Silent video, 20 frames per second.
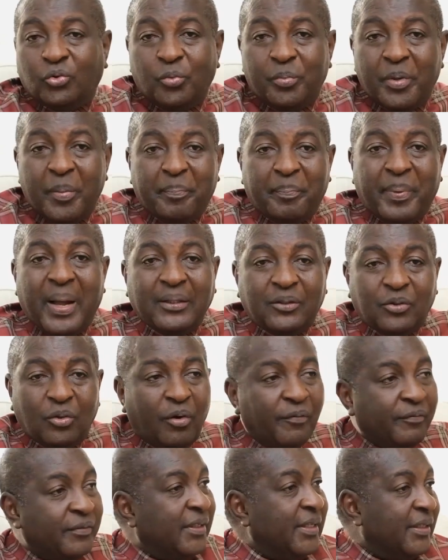to be part
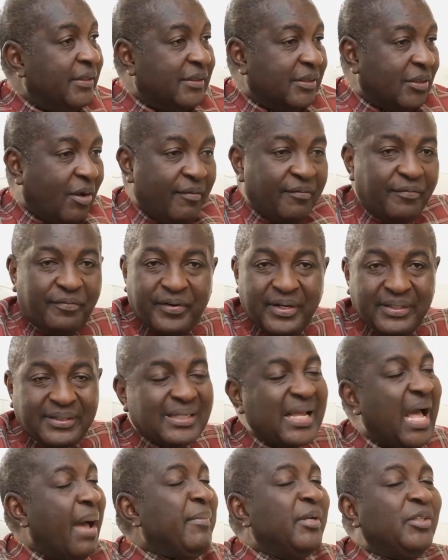of this conference.
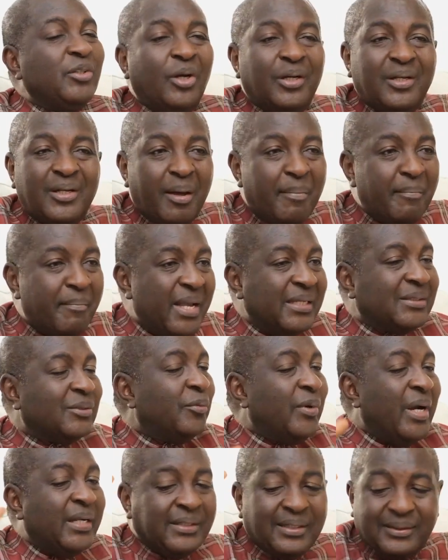Come in your numbers,
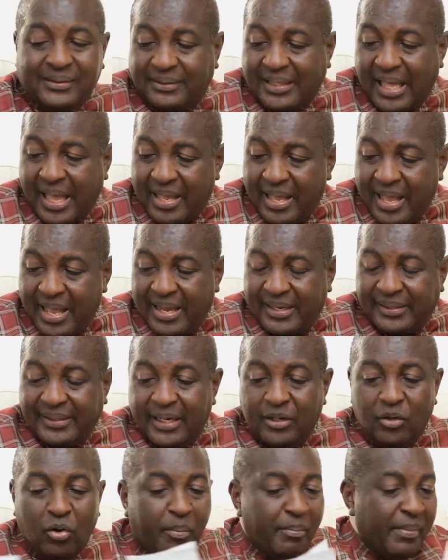register.
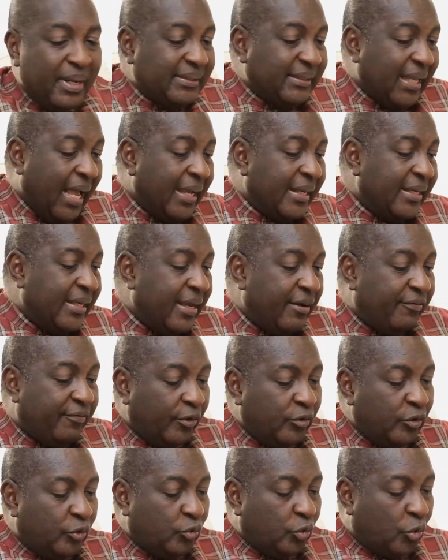The numbers are here
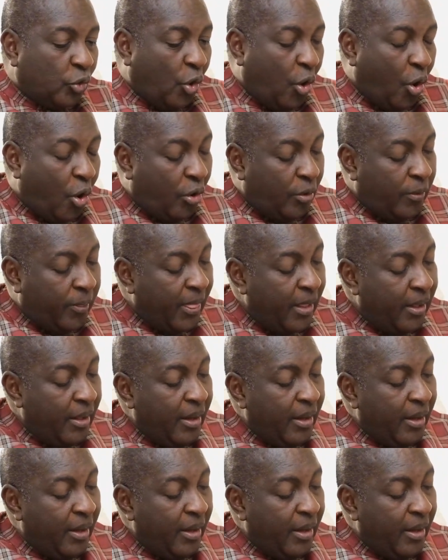for you to call.